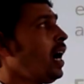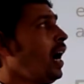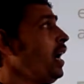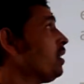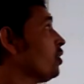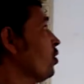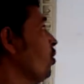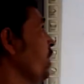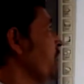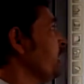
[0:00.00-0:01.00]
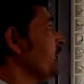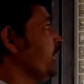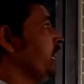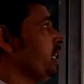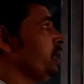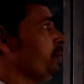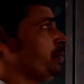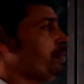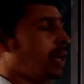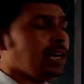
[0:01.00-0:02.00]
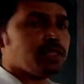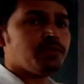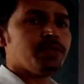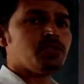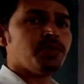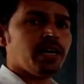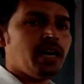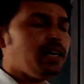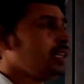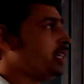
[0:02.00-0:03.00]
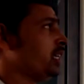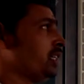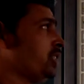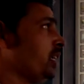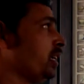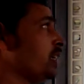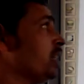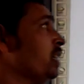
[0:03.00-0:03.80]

and growing edible plants which we are eating.